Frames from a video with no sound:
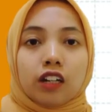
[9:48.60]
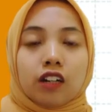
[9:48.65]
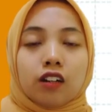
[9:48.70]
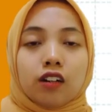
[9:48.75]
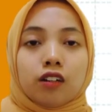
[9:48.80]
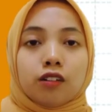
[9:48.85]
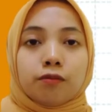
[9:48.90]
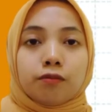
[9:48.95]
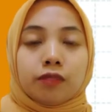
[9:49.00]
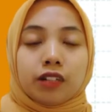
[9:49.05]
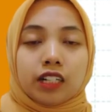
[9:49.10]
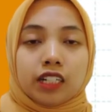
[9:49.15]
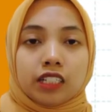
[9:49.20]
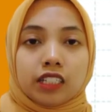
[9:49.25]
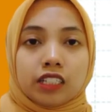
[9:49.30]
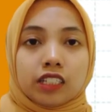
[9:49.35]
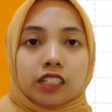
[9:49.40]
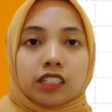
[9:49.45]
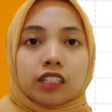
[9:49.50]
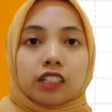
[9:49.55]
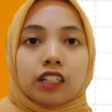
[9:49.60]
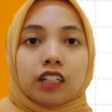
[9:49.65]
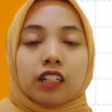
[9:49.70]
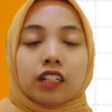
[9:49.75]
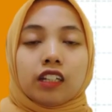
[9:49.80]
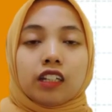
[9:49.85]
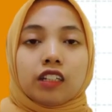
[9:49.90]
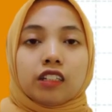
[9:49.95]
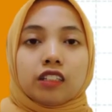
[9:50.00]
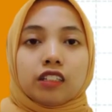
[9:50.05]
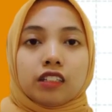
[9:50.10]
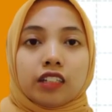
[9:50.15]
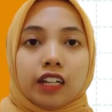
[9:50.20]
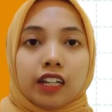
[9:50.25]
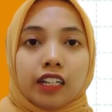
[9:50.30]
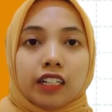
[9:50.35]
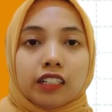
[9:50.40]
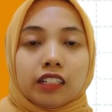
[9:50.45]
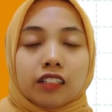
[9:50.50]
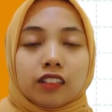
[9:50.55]
on March
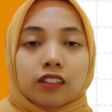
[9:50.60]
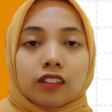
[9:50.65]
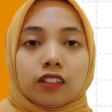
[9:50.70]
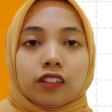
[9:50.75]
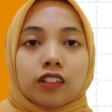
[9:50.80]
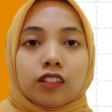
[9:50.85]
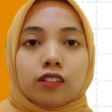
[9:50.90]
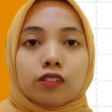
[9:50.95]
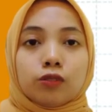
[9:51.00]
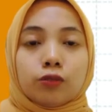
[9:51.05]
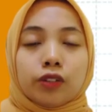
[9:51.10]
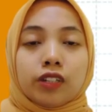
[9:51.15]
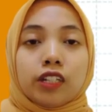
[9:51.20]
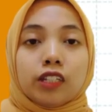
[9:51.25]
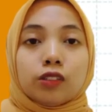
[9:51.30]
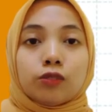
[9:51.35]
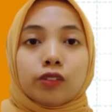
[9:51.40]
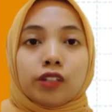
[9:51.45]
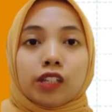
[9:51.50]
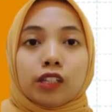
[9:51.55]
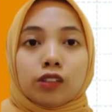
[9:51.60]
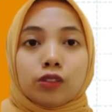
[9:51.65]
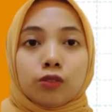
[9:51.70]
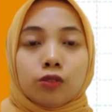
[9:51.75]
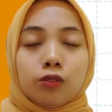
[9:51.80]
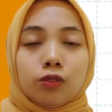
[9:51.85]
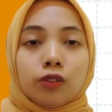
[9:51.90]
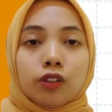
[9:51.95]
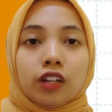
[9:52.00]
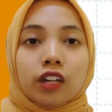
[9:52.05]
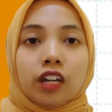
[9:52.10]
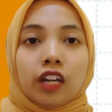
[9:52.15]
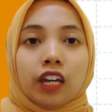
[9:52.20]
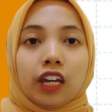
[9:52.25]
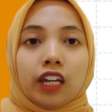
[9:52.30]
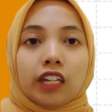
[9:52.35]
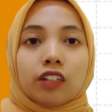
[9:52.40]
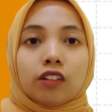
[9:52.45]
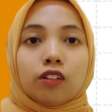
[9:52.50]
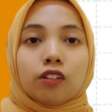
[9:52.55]
9 in 2022,
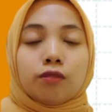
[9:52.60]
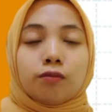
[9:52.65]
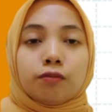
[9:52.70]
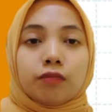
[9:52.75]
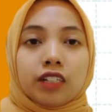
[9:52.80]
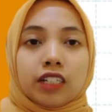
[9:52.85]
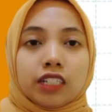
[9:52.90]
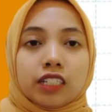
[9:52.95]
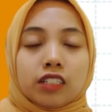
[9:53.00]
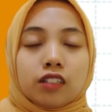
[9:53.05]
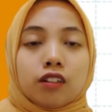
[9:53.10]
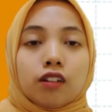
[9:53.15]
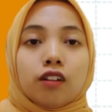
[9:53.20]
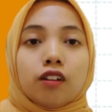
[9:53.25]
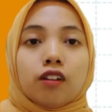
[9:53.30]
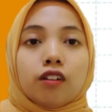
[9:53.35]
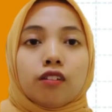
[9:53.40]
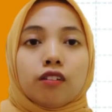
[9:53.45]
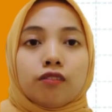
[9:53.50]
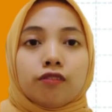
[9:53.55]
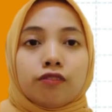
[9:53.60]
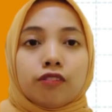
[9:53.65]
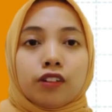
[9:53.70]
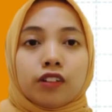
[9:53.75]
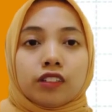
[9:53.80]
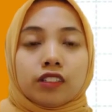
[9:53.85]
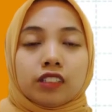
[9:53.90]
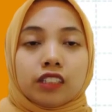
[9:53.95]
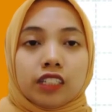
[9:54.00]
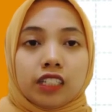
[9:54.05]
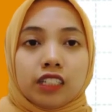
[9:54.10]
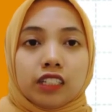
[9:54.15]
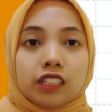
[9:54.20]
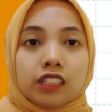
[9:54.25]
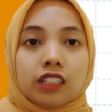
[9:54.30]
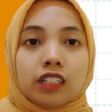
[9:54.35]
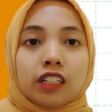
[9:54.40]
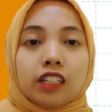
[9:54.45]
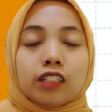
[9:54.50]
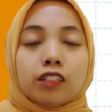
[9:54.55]
and on March 14
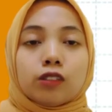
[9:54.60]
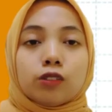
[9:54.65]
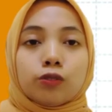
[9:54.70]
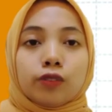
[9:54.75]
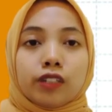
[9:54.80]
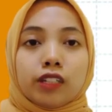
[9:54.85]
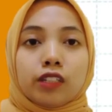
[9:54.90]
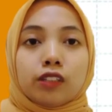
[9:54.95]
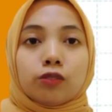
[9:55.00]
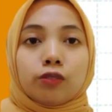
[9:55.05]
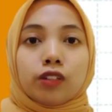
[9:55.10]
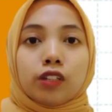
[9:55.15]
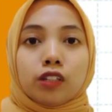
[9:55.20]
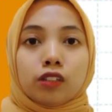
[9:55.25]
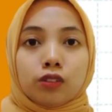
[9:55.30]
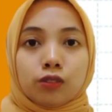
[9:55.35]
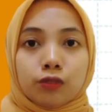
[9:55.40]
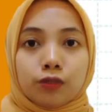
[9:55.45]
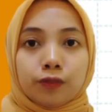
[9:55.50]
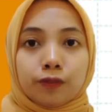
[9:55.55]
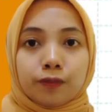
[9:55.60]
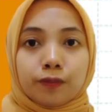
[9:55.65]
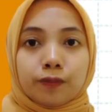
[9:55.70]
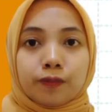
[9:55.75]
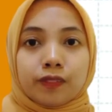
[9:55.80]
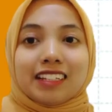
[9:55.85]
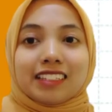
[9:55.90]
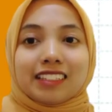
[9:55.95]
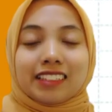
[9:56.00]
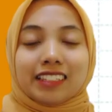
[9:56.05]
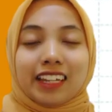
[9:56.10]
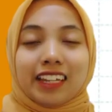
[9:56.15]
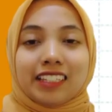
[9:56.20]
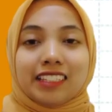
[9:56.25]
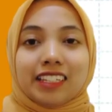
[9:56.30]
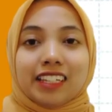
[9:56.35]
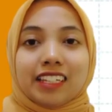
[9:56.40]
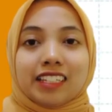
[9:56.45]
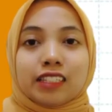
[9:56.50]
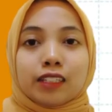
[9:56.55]
in 2022. The last
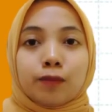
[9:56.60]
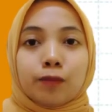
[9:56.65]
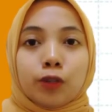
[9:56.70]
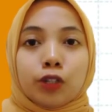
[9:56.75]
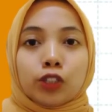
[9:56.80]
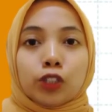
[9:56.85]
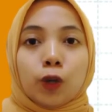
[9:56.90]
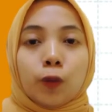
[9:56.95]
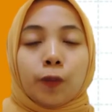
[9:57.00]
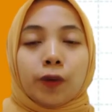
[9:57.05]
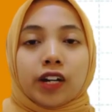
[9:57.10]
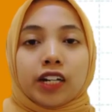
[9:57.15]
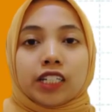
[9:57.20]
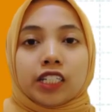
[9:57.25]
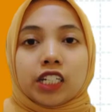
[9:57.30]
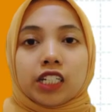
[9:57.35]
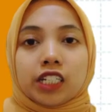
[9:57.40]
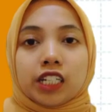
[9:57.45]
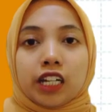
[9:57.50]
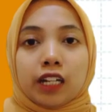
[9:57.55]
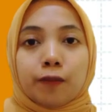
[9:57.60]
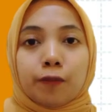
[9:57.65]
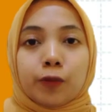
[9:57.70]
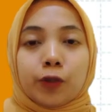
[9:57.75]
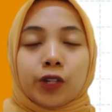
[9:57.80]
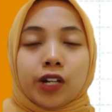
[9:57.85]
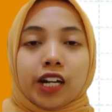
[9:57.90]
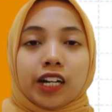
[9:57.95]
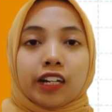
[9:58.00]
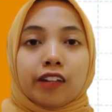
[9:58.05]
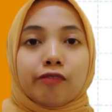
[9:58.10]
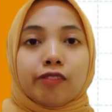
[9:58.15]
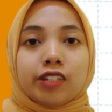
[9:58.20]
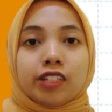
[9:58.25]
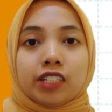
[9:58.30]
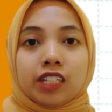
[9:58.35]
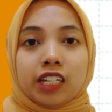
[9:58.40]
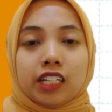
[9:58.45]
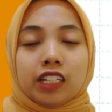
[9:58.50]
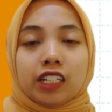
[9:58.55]
stage is about operational product
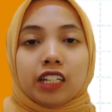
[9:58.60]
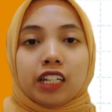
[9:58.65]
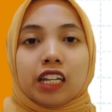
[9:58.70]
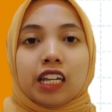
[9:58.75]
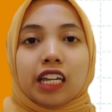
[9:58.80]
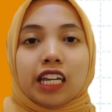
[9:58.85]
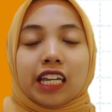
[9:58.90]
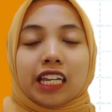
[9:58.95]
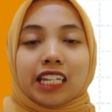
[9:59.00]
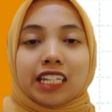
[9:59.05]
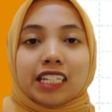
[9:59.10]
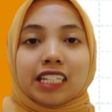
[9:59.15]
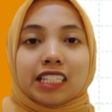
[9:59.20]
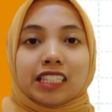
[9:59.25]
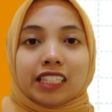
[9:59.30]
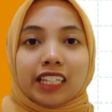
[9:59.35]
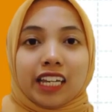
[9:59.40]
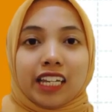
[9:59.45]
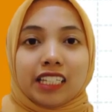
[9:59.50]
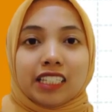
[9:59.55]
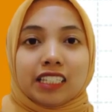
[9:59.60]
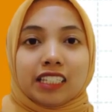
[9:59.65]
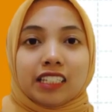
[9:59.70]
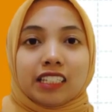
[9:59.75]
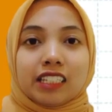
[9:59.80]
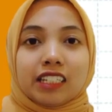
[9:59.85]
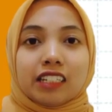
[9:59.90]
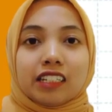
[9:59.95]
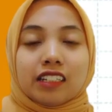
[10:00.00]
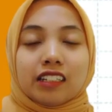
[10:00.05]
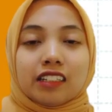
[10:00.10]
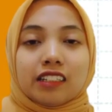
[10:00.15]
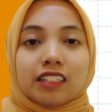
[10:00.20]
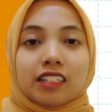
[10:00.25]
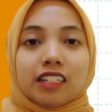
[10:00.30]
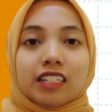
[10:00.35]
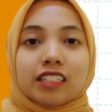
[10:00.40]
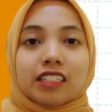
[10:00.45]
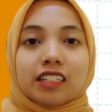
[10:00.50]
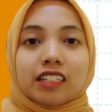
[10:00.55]
revision. In this stage,
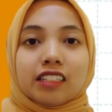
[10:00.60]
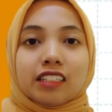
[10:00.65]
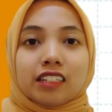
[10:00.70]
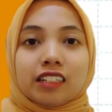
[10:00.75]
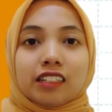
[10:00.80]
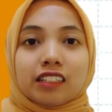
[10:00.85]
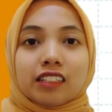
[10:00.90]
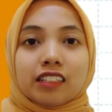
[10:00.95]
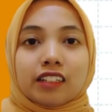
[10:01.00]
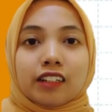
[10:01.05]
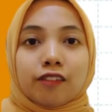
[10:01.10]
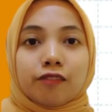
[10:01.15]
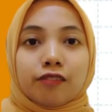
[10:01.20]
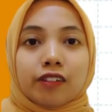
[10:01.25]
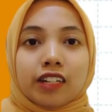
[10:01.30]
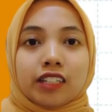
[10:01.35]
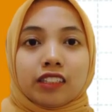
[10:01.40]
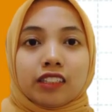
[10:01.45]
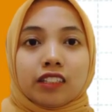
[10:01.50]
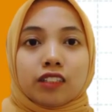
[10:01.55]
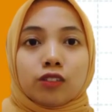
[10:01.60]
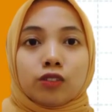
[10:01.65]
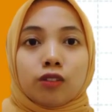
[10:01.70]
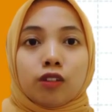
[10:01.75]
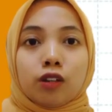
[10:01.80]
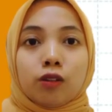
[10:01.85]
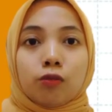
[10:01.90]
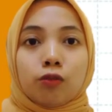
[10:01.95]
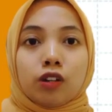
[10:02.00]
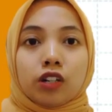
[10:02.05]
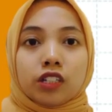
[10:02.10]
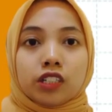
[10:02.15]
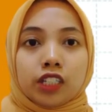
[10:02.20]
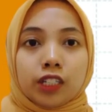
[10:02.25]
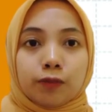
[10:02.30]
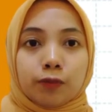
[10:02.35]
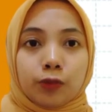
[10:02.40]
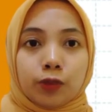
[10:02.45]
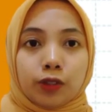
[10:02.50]
the researchers revise the student worksheet